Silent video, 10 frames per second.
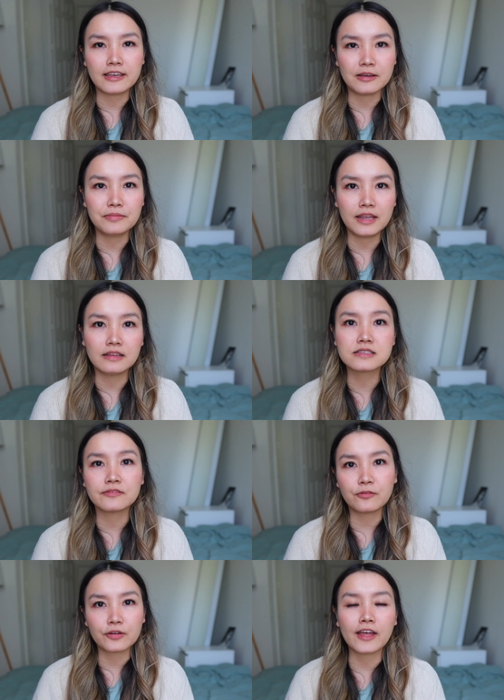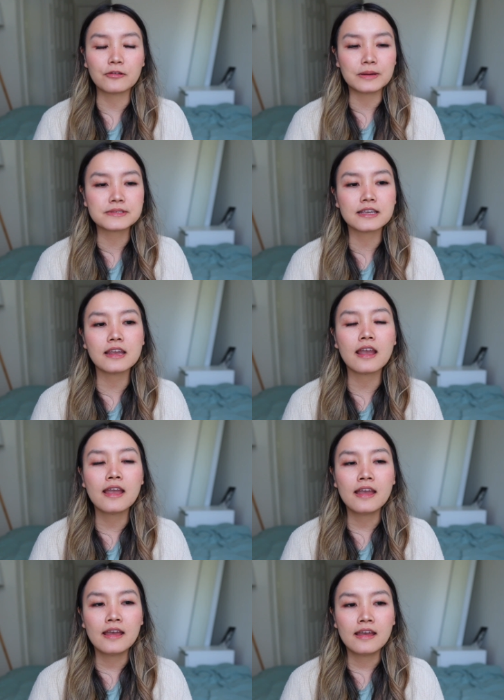campaigns for that website.
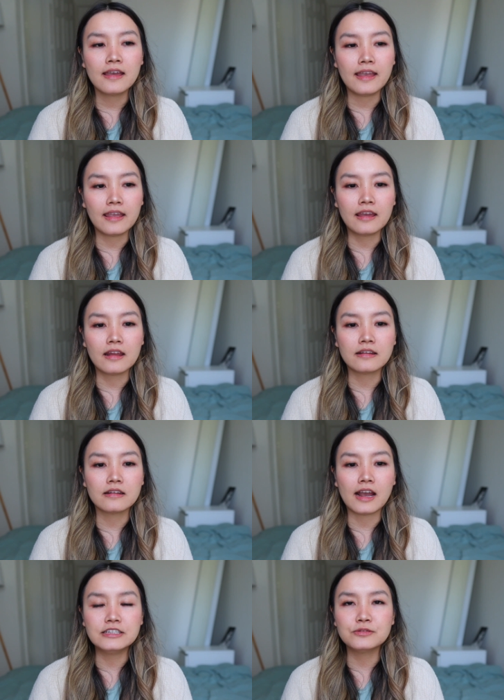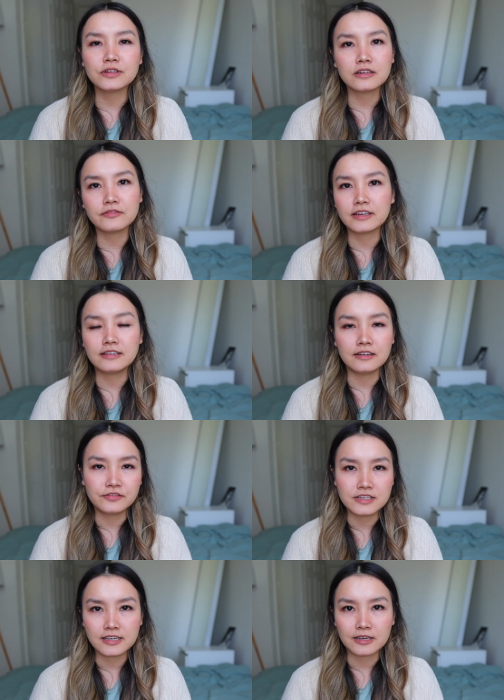And I do a lot of like
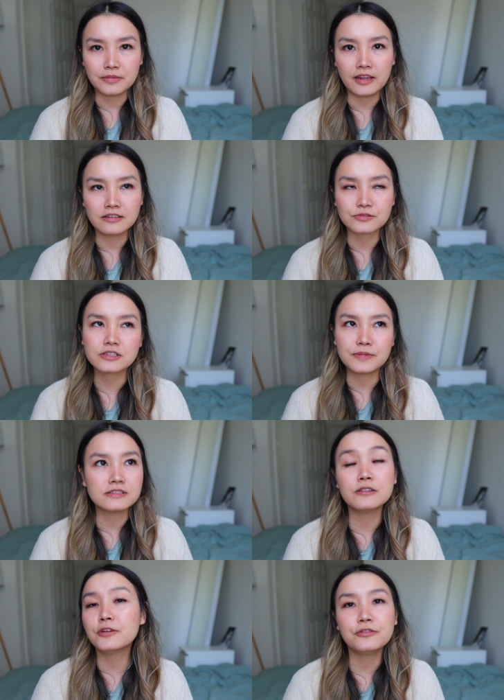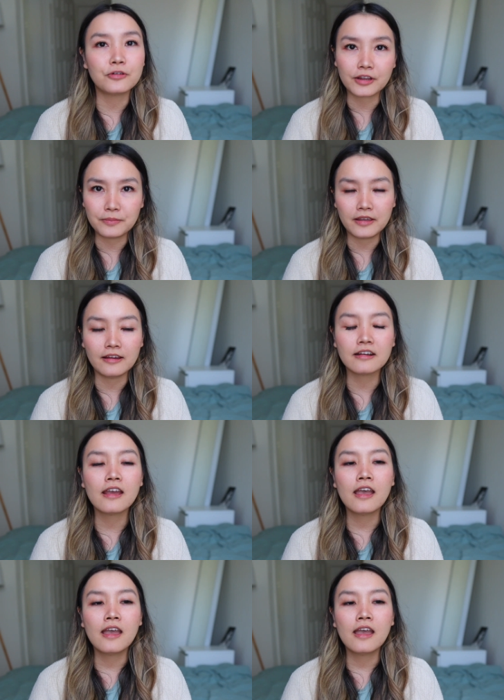gifting campaigns, which is basically where you don't get paid.